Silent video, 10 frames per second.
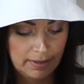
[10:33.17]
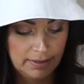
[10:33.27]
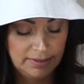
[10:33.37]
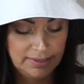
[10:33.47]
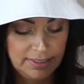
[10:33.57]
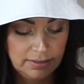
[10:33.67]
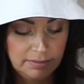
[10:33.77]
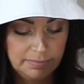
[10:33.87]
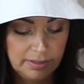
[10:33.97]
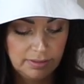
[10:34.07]
Steel
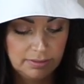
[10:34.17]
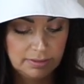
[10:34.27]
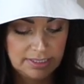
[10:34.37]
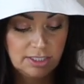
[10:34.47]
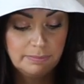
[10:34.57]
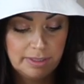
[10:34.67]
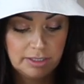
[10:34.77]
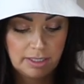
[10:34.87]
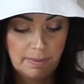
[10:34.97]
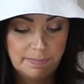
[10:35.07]
Mill and
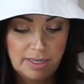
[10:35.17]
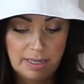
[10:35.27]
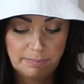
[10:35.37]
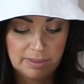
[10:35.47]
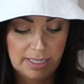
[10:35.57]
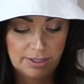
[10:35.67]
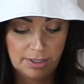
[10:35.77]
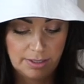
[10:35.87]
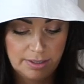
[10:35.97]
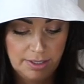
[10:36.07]
Company
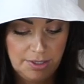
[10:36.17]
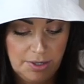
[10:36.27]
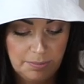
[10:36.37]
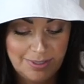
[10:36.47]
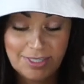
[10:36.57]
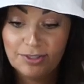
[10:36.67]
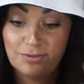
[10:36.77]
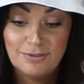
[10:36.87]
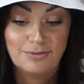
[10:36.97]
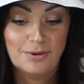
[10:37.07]
planner retails for
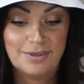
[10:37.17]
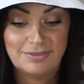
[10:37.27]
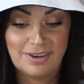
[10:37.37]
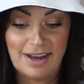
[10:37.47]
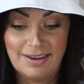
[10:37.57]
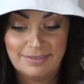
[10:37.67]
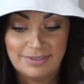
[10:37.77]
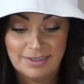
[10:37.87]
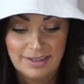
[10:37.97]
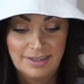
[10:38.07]
$45.
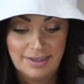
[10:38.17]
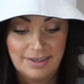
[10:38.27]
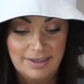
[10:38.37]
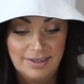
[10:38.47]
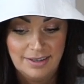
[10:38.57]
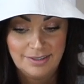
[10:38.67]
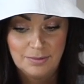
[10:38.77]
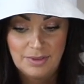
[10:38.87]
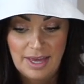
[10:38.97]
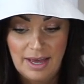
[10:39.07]
So with
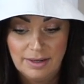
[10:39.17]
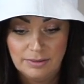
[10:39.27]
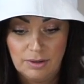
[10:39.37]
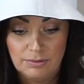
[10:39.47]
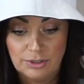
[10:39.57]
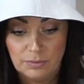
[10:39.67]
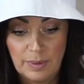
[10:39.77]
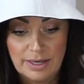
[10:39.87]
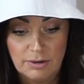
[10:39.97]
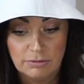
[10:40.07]
the hat alone, you're
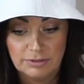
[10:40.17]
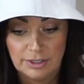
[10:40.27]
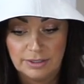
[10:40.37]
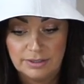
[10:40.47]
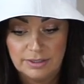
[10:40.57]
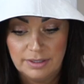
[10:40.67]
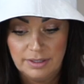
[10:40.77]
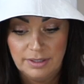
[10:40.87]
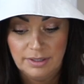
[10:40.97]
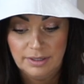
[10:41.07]
way over
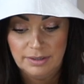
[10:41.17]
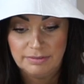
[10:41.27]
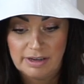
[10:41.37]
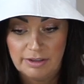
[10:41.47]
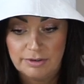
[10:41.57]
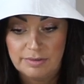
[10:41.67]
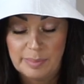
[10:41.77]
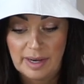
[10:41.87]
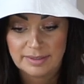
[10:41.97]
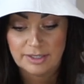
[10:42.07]
the value of the
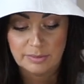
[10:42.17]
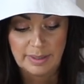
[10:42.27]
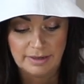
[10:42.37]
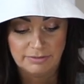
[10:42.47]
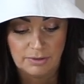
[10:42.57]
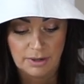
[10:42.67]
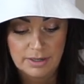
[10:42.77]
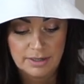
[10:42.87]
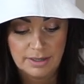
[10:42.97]
box that you paid for.